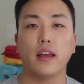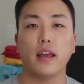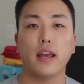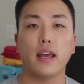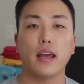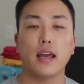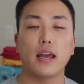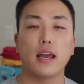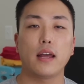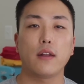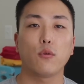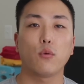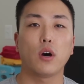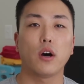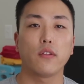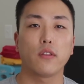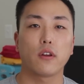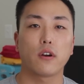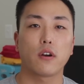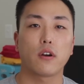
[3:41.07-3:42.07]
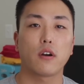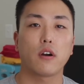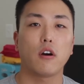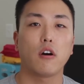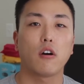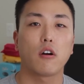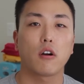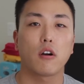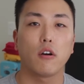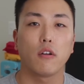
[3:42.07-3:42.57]
and while there
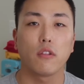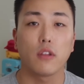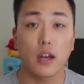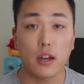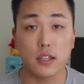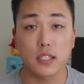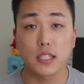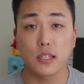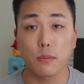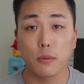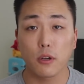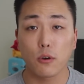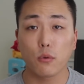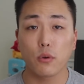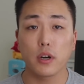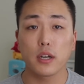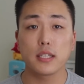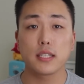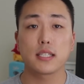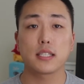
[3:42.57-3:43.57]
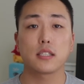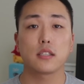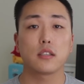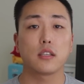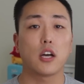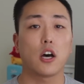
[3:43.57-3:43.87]
are a lot of similar ones,